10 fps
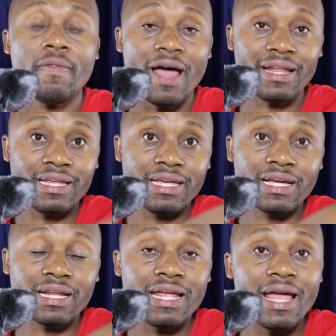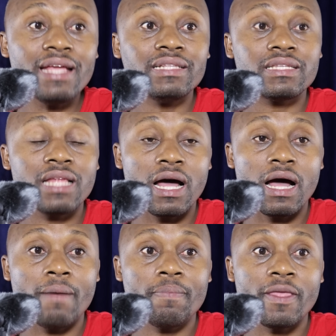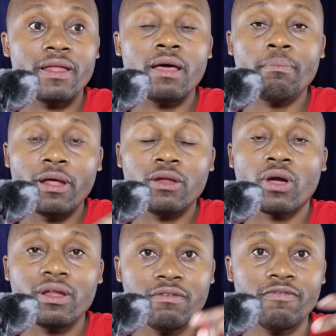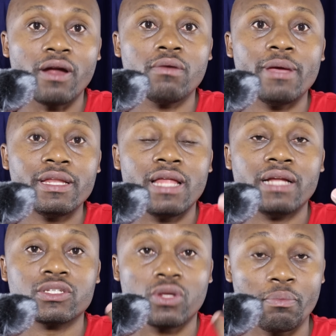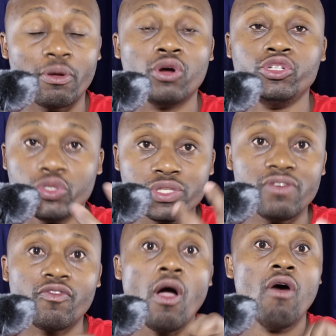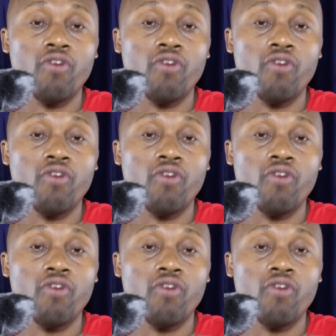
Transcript: that he creates an environment that is going to be conducive